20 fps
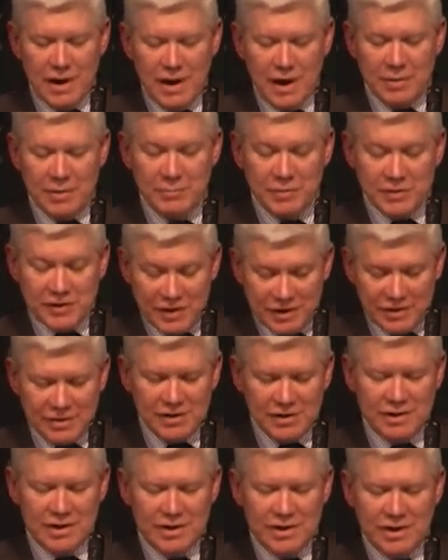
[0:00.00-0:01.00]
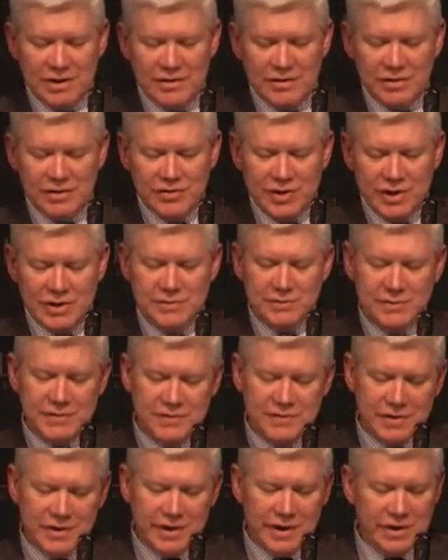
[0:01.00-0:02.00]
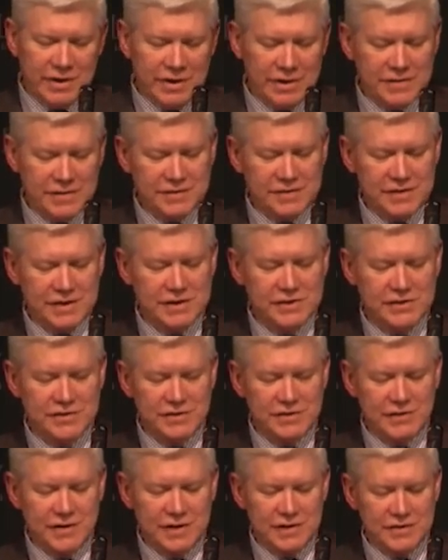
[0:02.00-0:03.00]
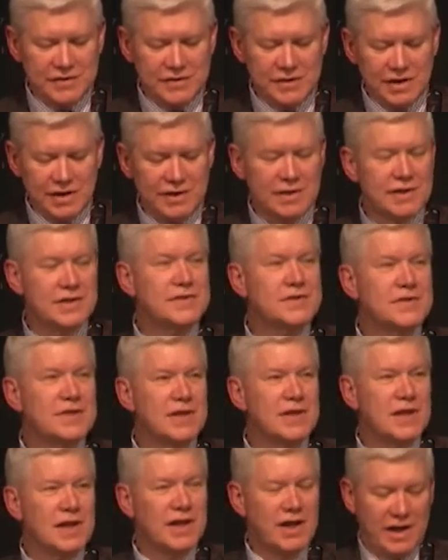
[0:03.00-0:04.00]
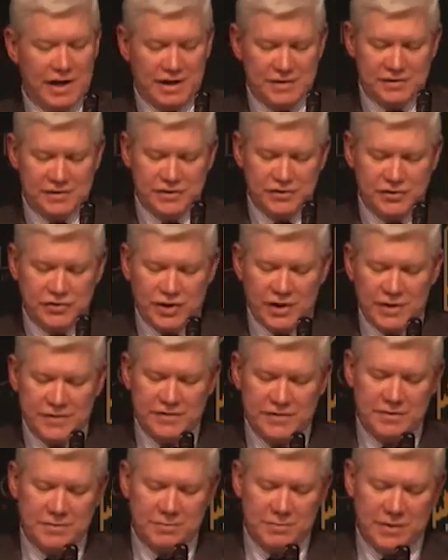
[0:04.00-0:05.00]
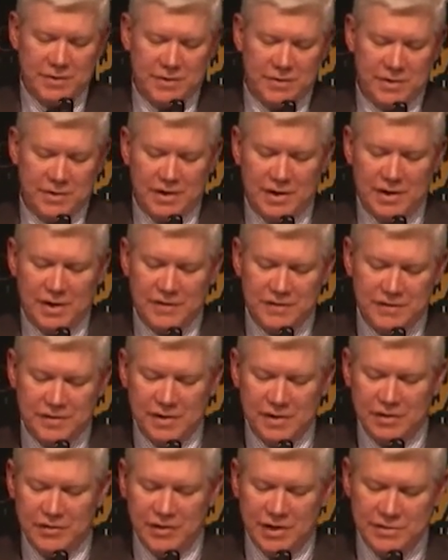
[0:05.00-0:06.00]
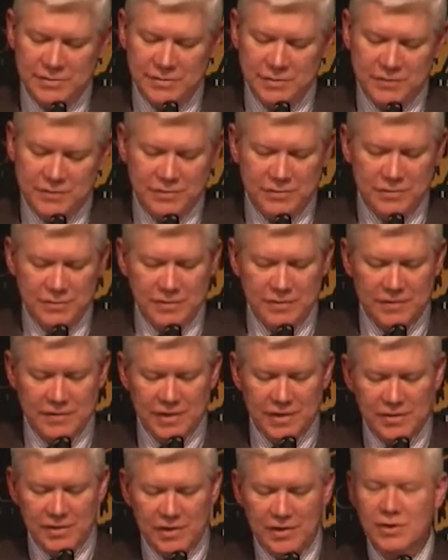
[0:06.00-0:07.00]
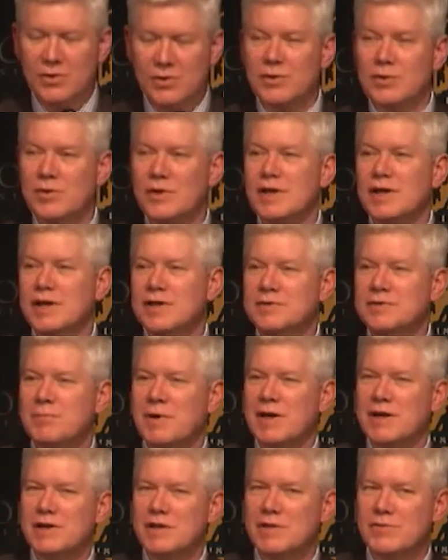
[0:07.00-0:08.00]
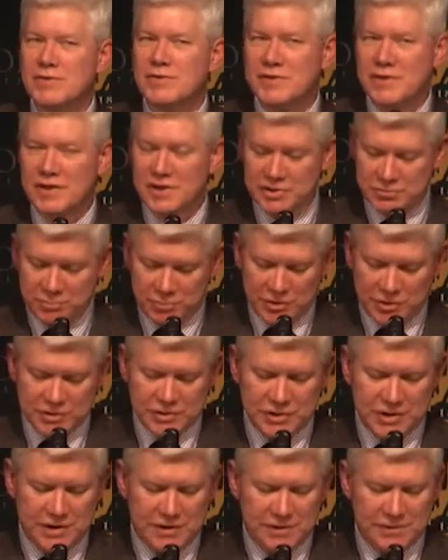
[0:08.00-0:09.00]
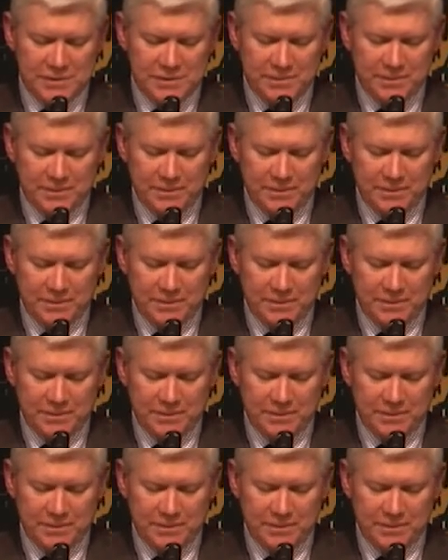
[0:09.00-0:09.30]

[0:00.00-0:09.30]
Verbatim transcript: and particularly undergraduates at the earliest stages of their studies, as contrasted with enlisting graduate students in their own expanding research projects.